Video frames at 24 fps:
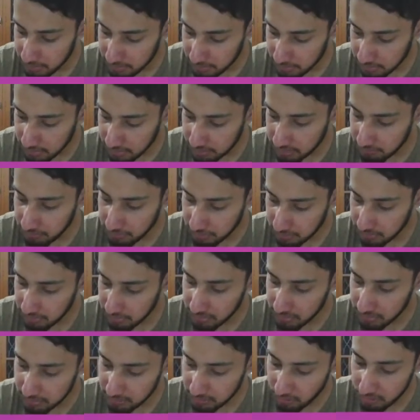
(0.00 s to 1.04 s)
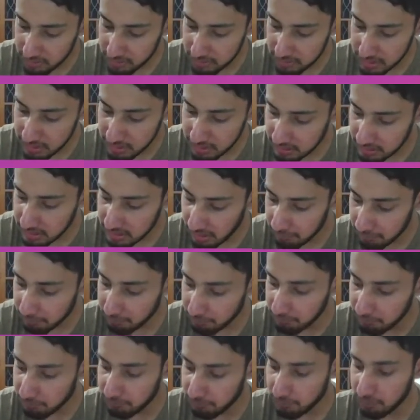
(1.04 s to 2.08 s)
this one,
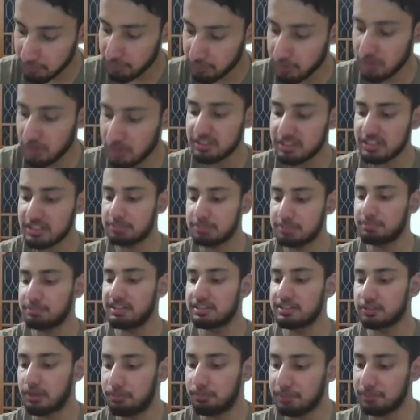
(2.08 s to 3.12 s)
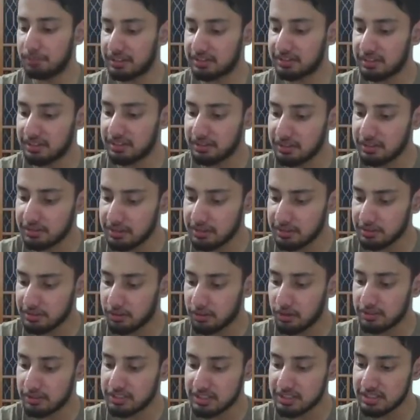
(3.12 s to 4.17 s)
constant space complexity. This is
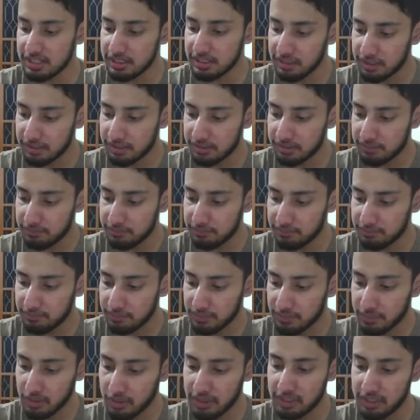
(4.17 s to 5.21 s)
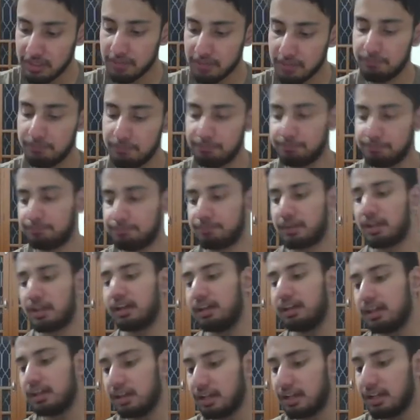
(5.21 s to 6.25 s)
constant. Got it?
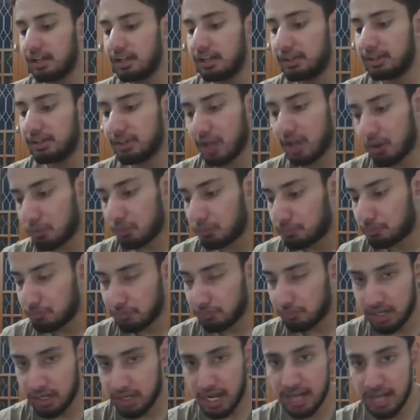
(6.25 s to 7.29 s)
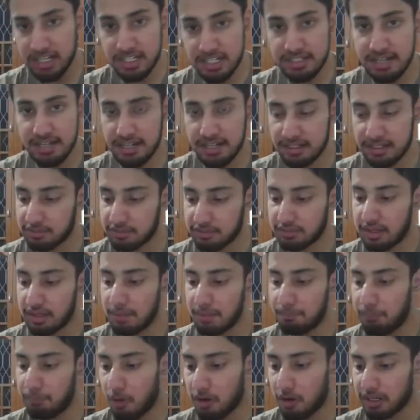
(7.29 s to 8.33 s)
Now understand this,
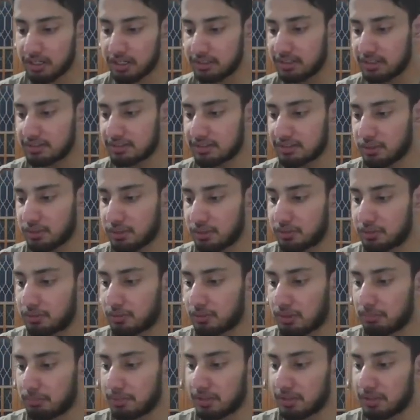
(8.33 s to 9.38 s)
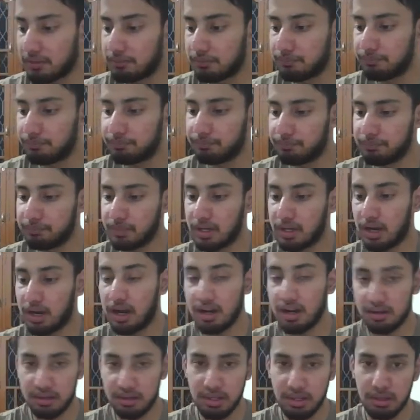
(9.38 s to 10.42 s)
important things are going to come here.
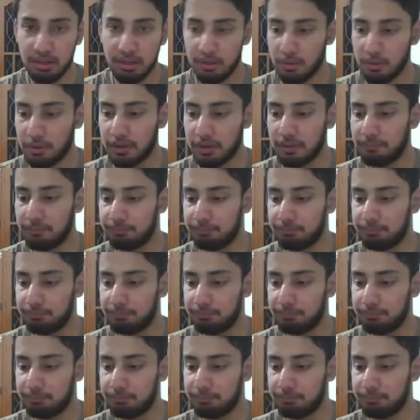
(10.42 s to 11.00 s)
Okay,